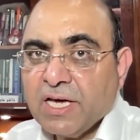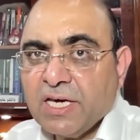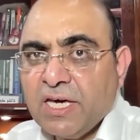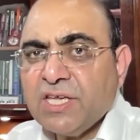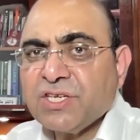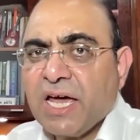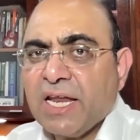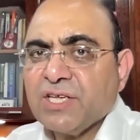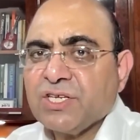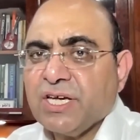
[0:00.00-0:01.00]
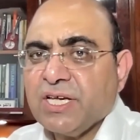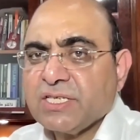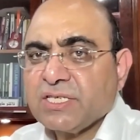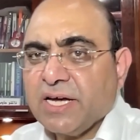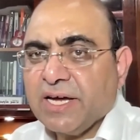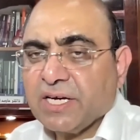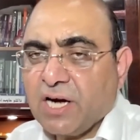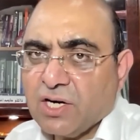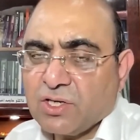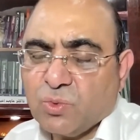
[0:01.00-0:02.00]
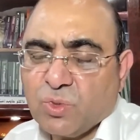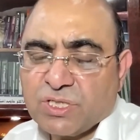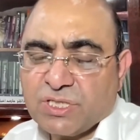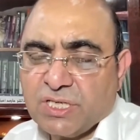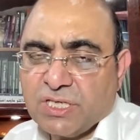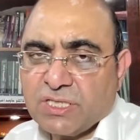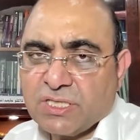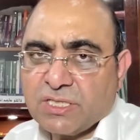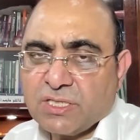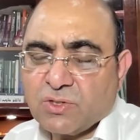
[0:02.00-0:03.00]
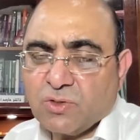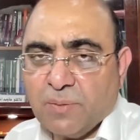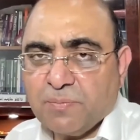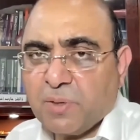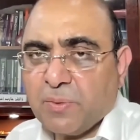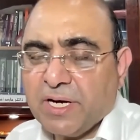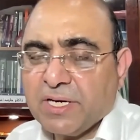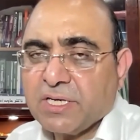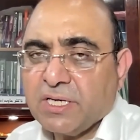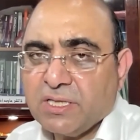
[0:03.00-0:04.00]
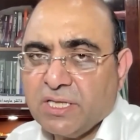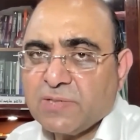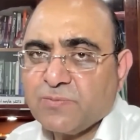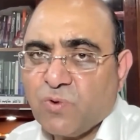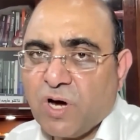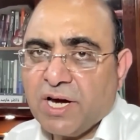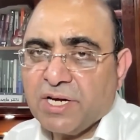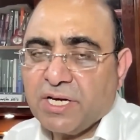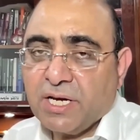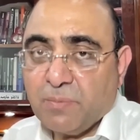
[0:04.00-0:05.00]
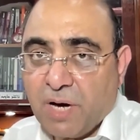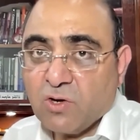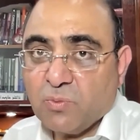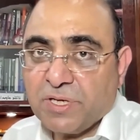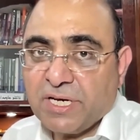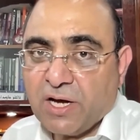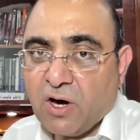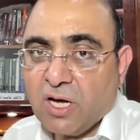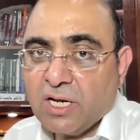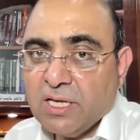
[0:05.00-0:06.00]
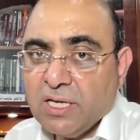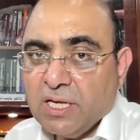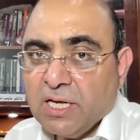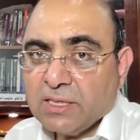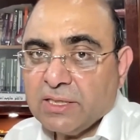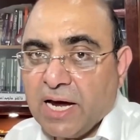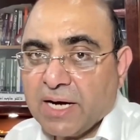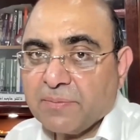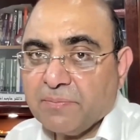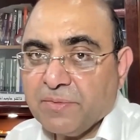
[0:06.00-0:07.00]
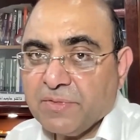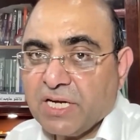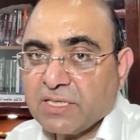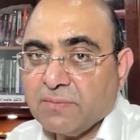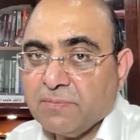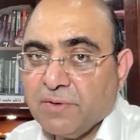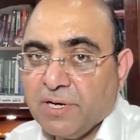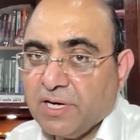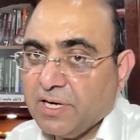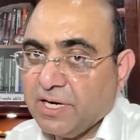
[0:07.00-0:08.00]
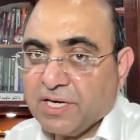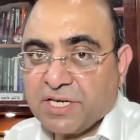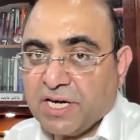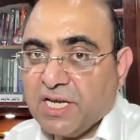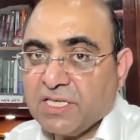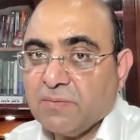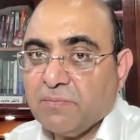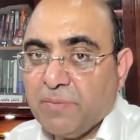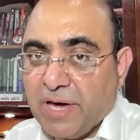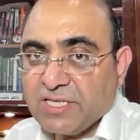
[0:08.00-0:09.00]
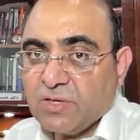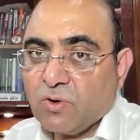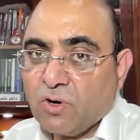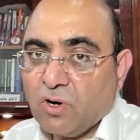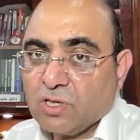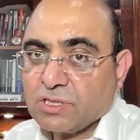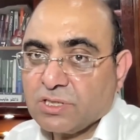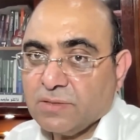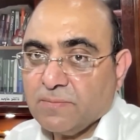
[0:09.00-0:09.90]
Key challenges and controversies to implement this point, in my opinion, are that it carries a massive cost,